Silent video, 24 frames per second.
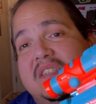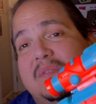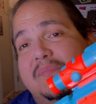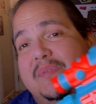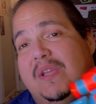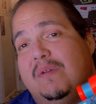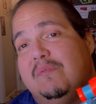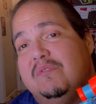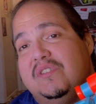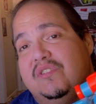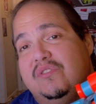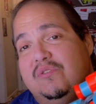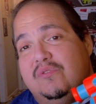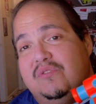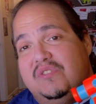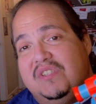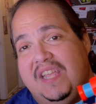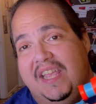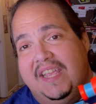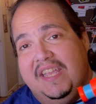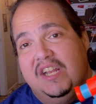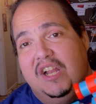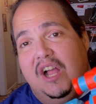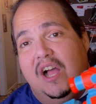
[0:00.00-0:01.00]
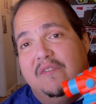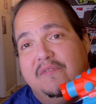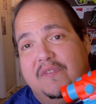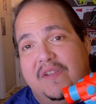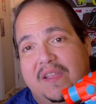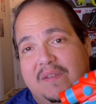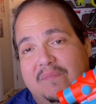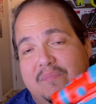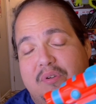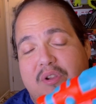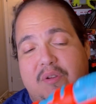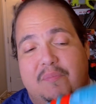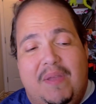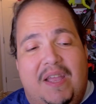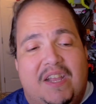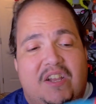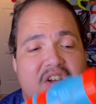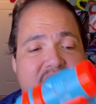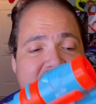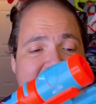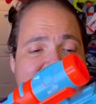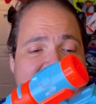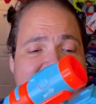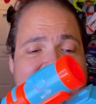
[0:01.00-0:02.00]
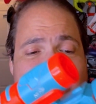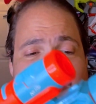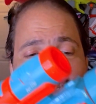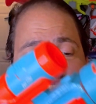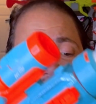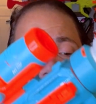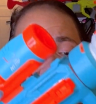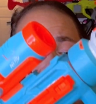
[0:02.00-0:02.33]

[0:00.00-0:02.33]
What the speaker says: it to be able to take it off and put it back on easily,